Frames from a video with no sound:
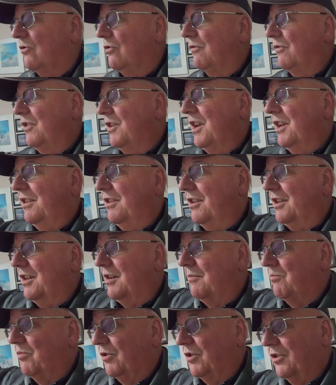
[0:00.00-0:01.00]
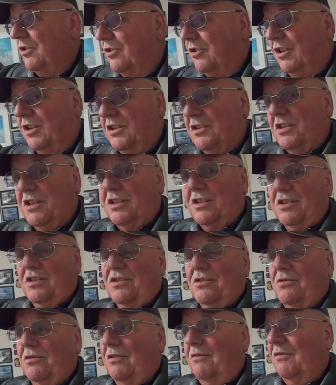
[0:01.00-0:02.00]
over and I thought I'd put it there because that's
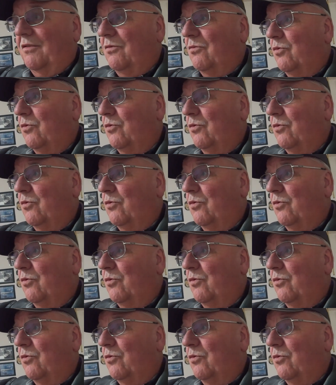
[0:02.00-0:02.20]
sort of a